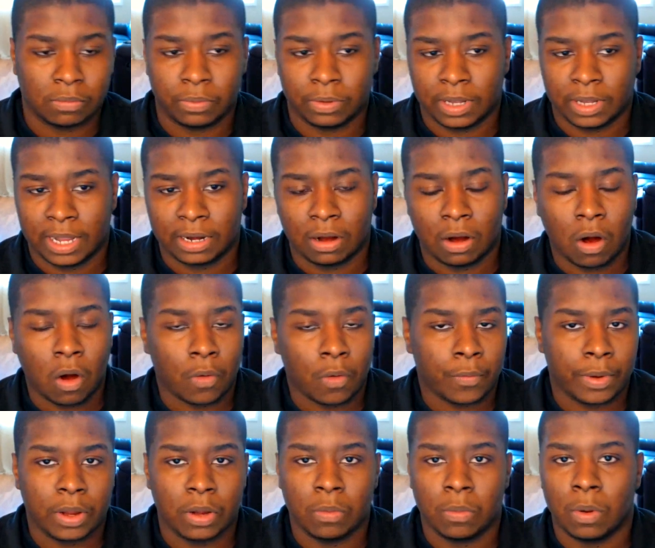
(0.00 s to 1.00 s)
what kind of
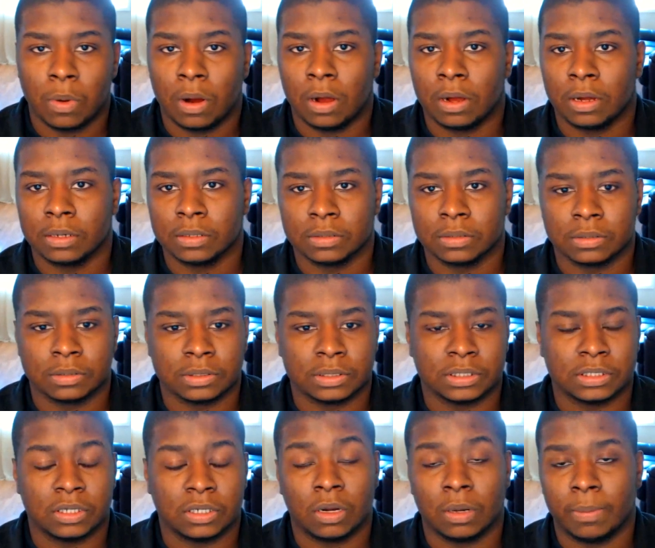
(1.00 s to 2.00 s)
hardware you want, or
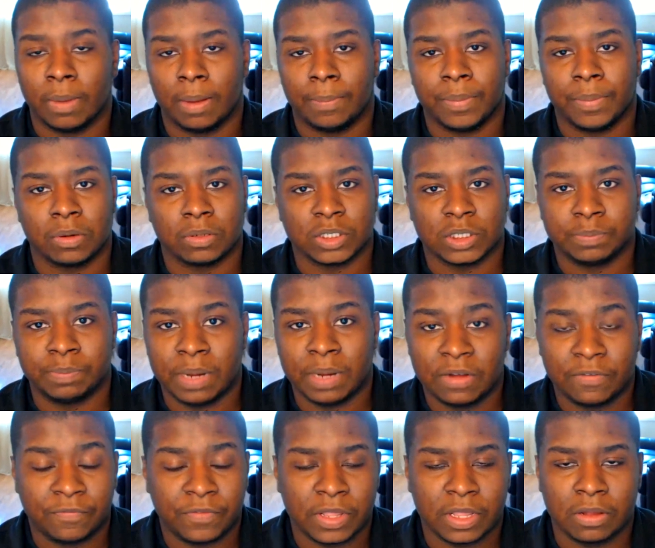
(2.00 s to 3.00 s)
is it all about pure
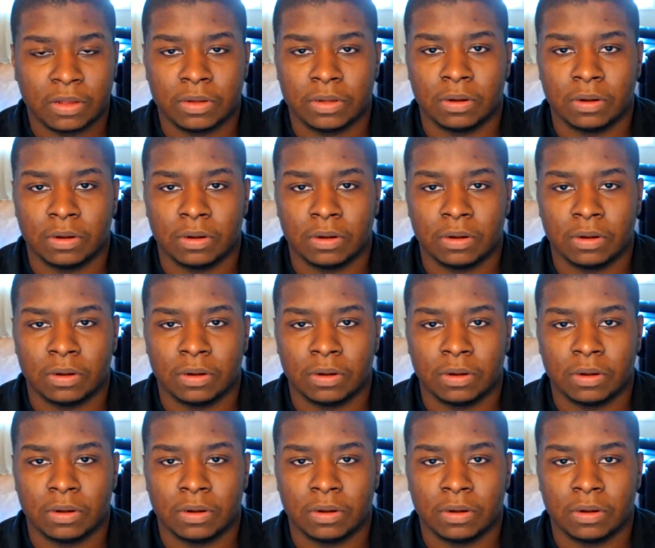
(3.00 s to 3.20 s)
speed for you?